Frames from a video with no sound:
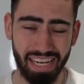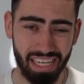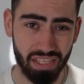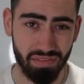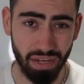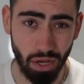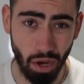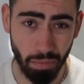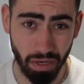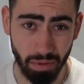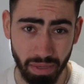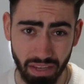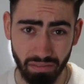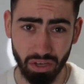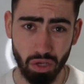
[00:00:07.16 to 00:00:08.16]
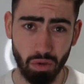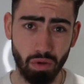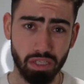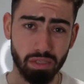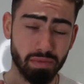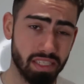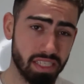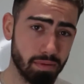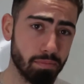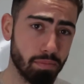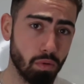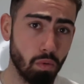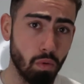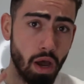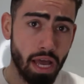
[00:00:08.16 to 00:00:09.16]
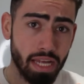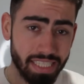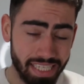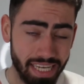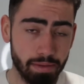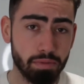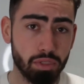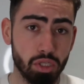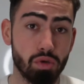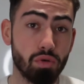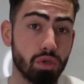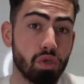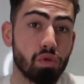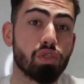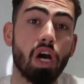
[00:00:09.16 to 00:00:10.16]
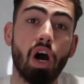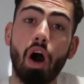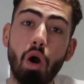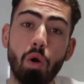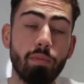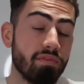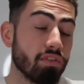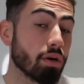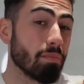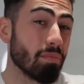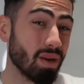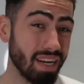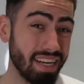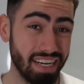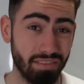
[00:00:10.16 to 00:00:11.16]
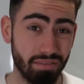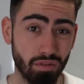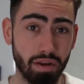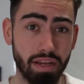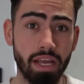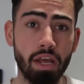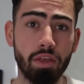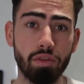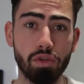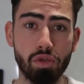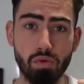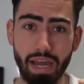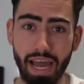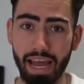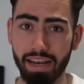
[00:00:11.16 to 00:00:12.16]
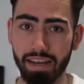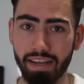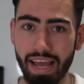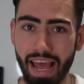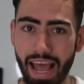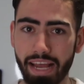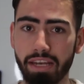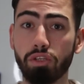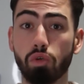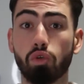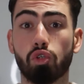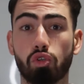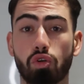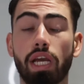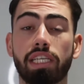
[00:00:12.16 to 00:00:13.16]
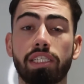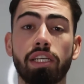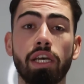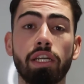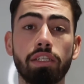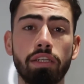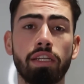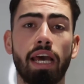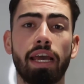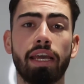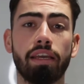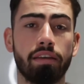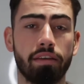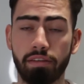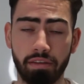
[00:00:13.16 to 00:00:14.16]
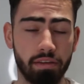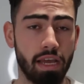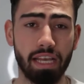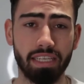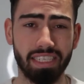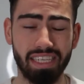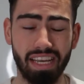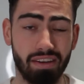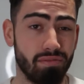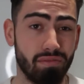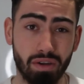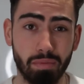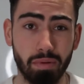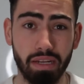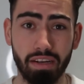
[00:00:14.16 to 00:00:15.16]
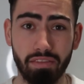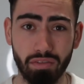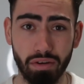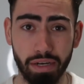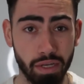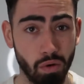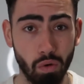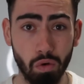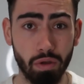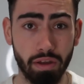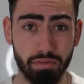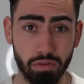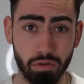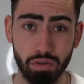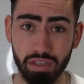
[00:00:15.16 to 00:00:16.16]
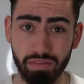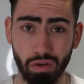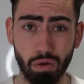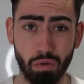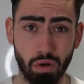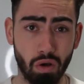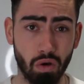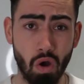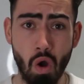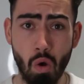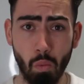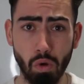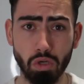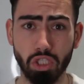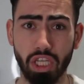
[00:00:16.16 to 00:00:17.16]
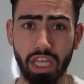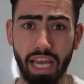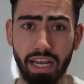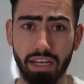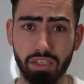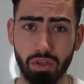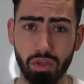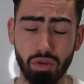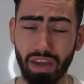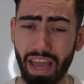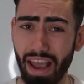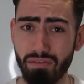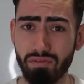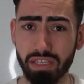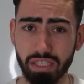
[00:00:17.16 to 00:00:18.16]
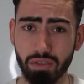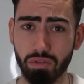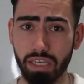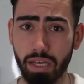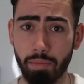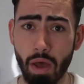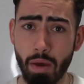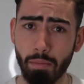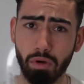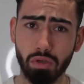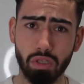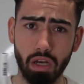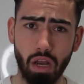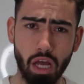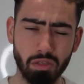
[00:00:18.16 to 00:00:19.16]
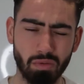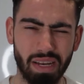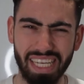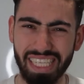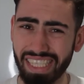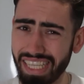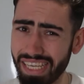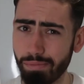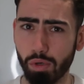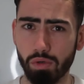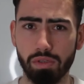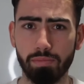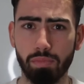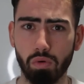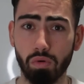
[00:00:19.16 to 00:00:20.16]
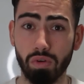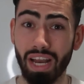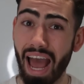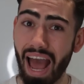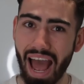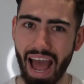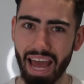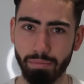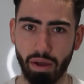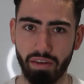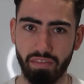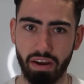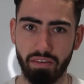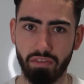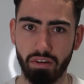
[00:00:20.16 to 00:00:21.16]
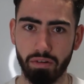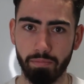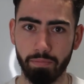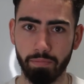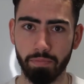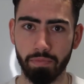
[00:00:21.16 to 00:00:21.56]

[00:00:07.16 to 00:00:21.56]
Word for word: And in this video, I'm going to be giving you some simple tips that you can use at home for completely free that you can end your stress today. As I said, for completely free. All you have to do is follow along, watch to the end so that you get every single tip, because the last one is the most important and my favorite.